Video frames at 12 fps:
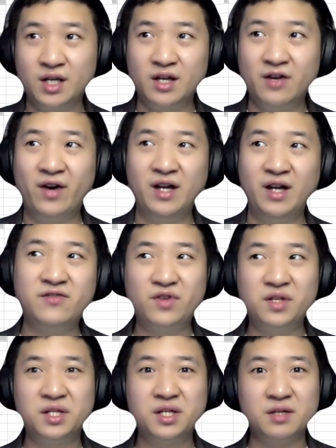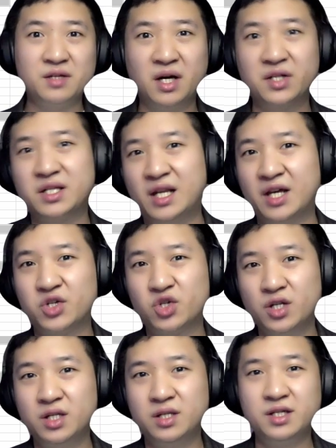Find differences among
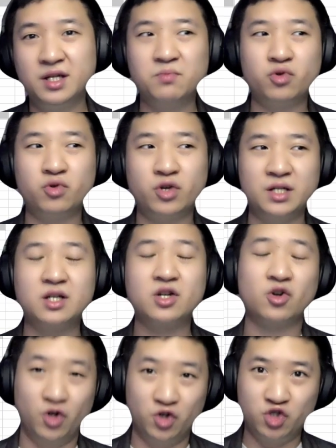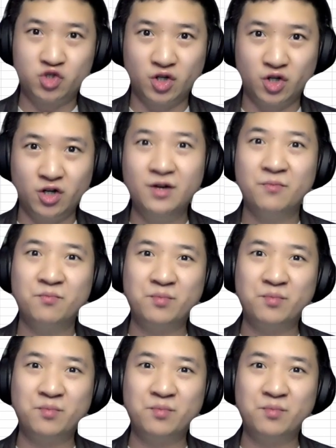selections, just press Ctrl